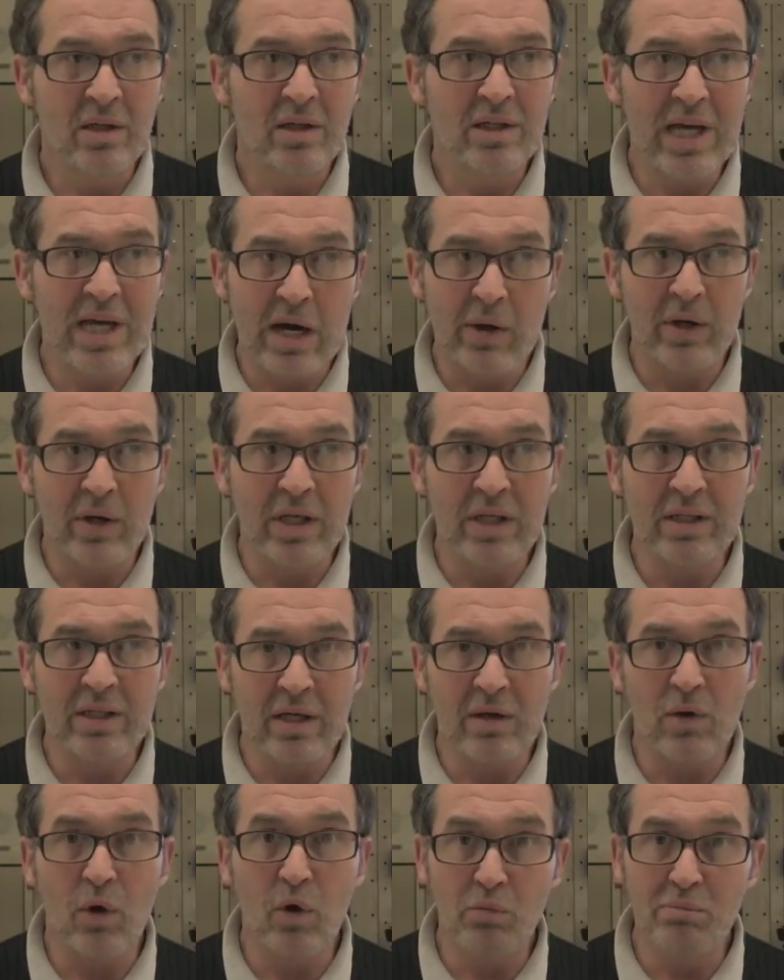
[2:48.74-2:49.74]
carrying
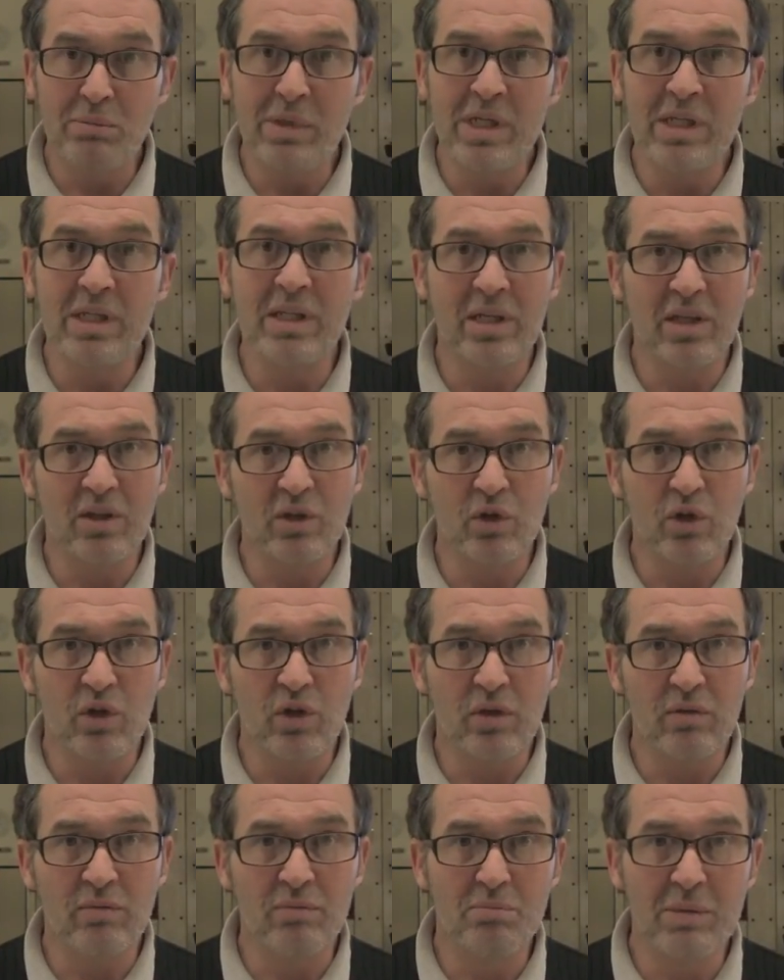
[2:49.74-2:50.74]
their own meaning, you
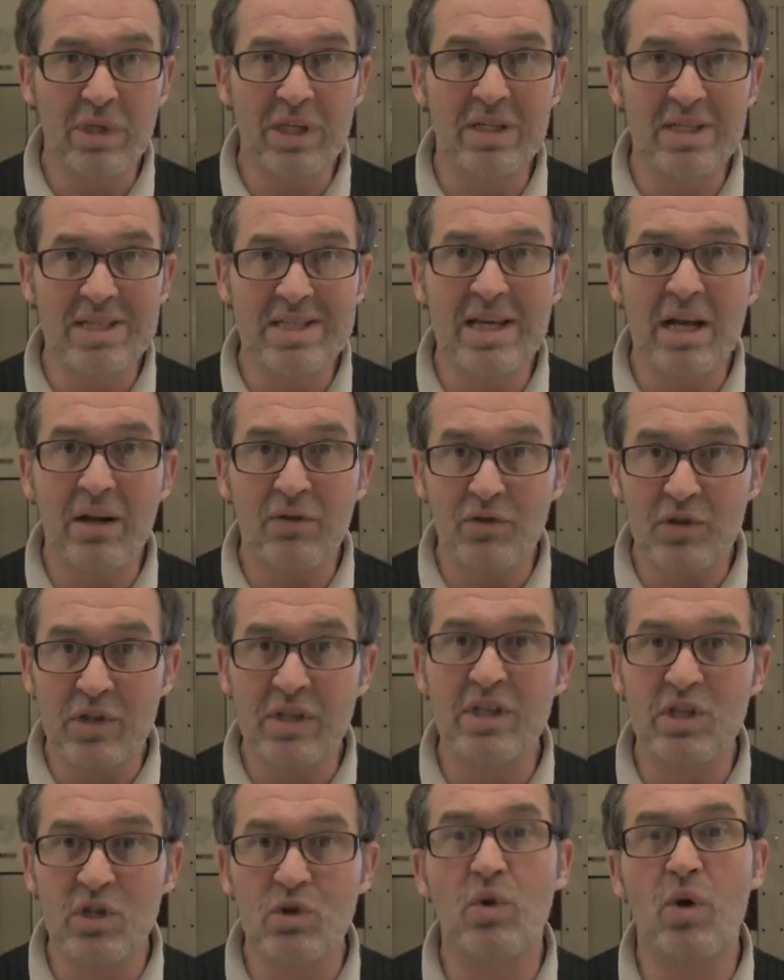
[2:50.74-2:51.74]
know, be
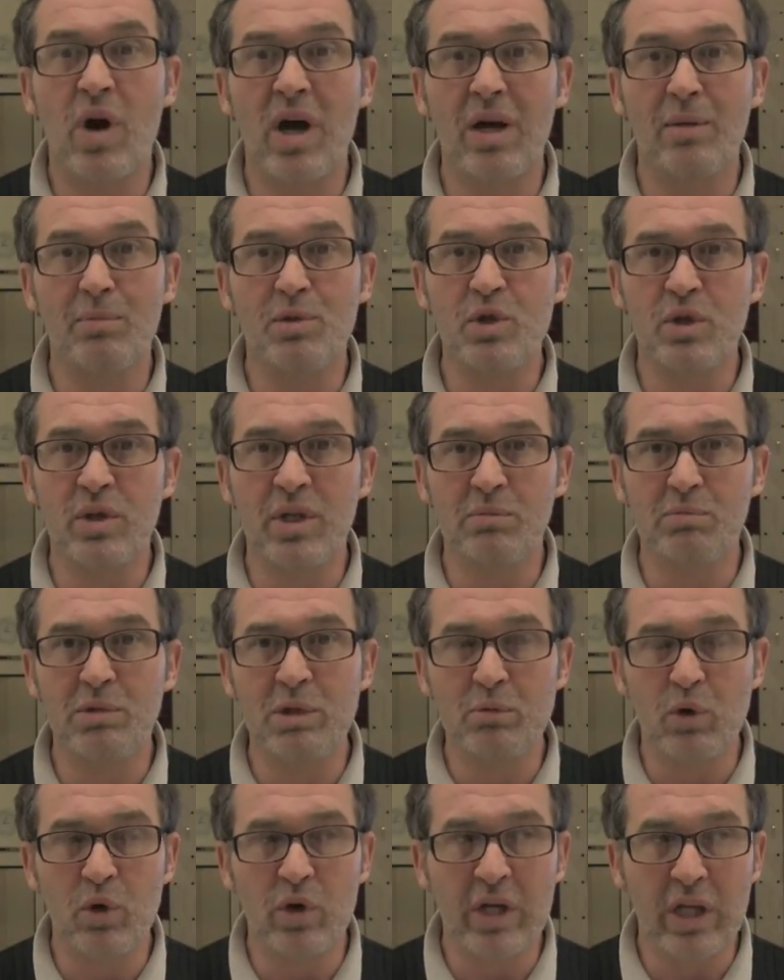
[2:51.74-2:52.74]
self-described so that
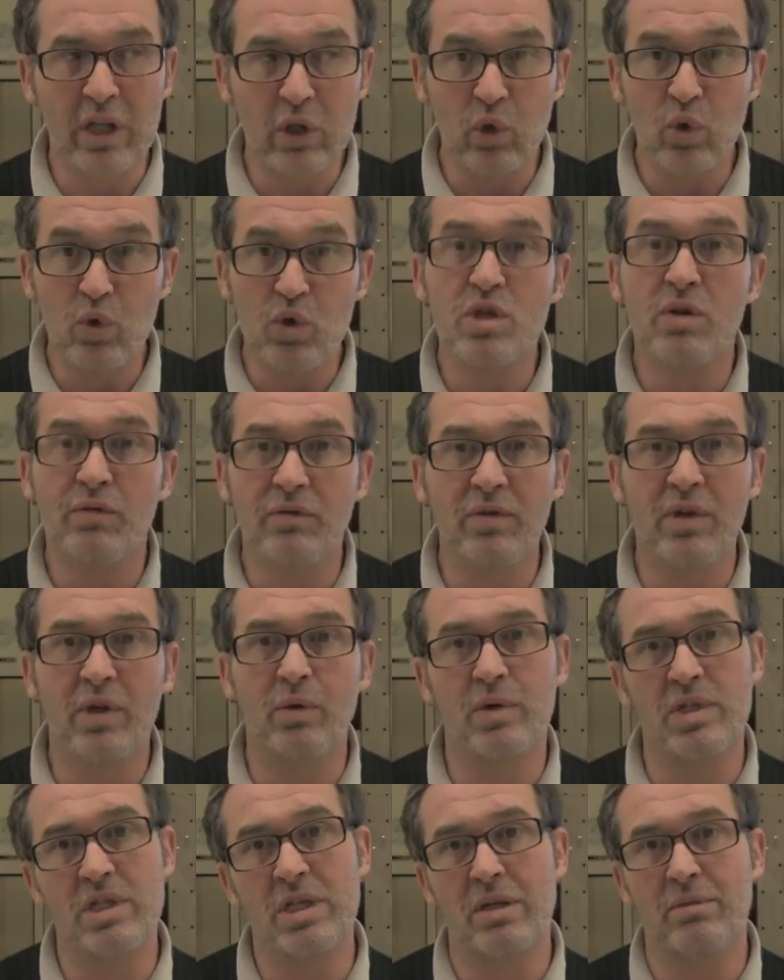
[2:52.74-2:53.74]
people can do something
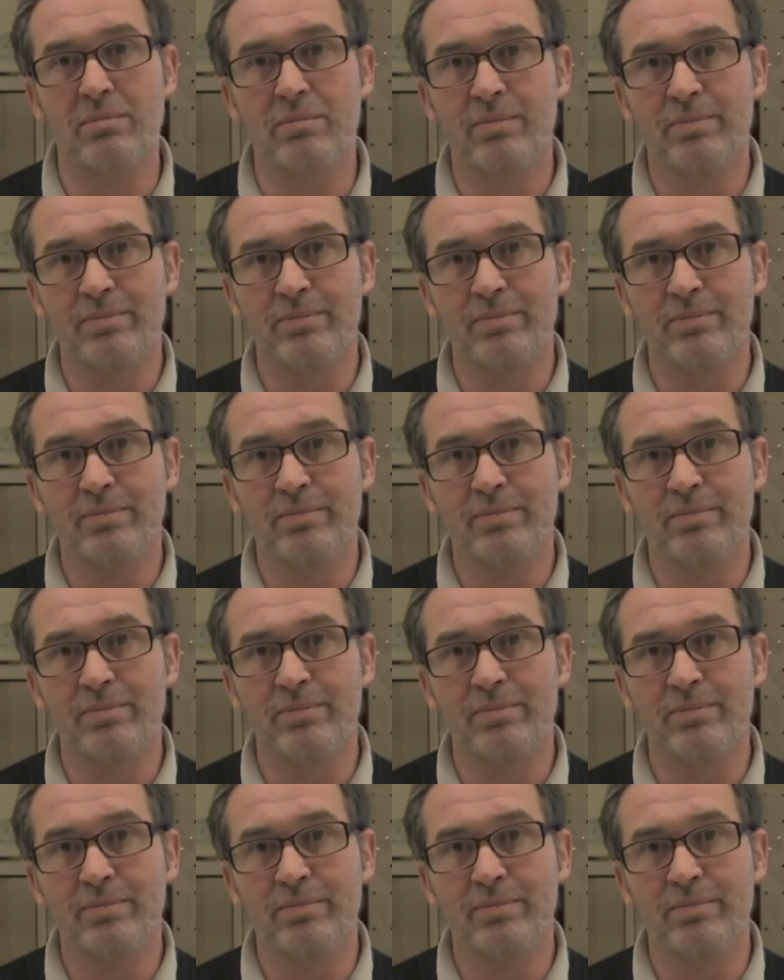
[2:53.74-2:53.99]
with them.